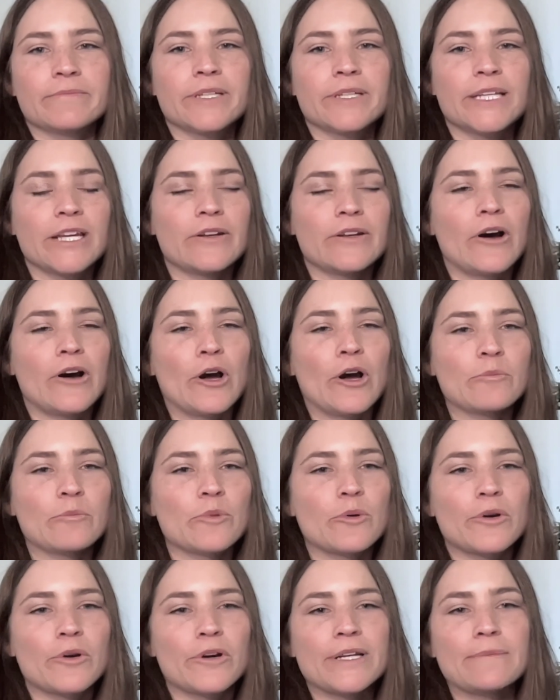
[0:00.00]
can
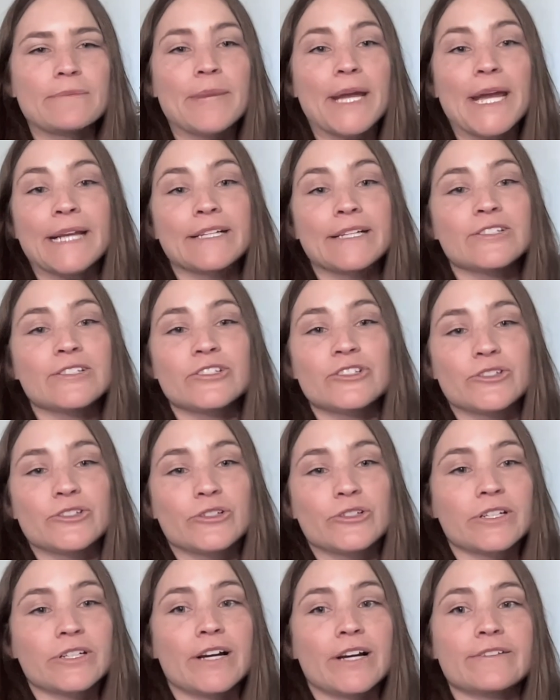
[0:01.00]
onboard and manage your
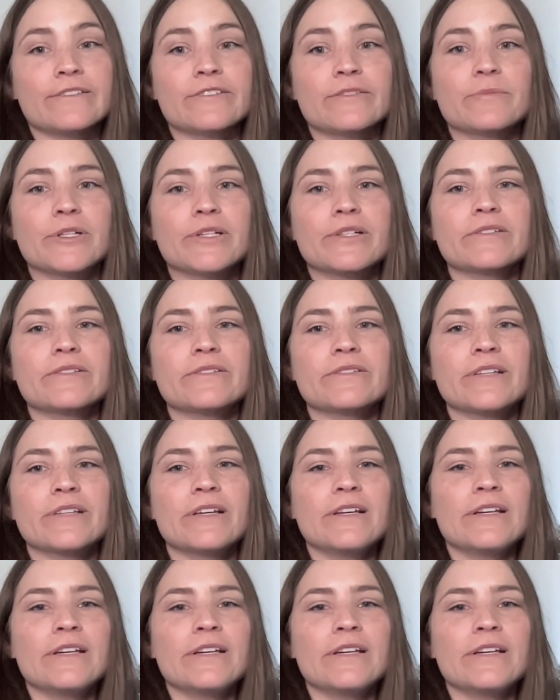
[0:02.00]
customers